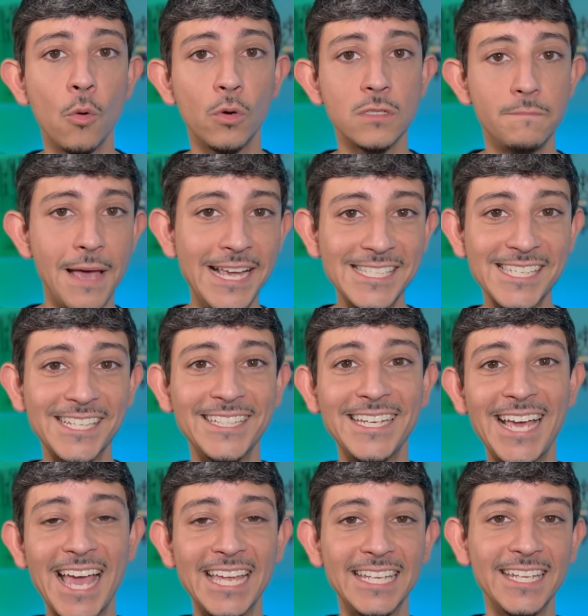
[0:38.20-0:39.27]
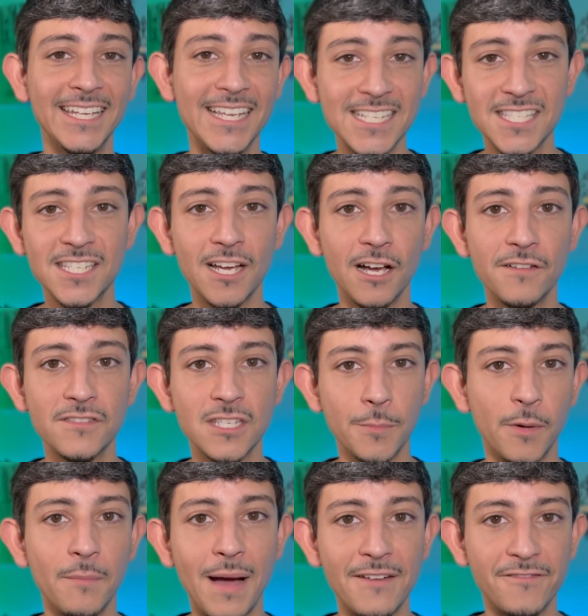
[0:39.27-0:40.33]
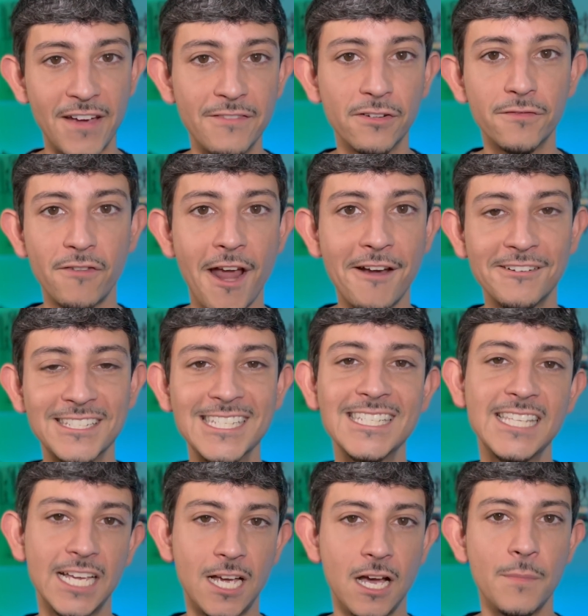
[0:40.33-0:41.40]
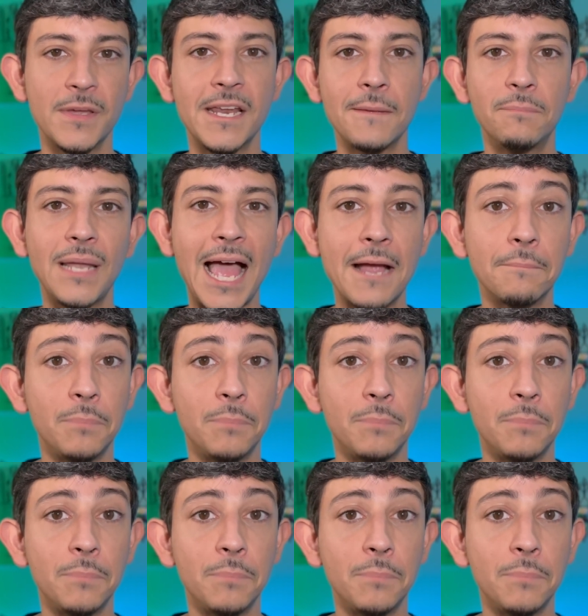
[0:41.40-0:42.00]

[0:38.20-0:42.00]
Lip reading: was basically a list of some of my favorite fragrances that come in a black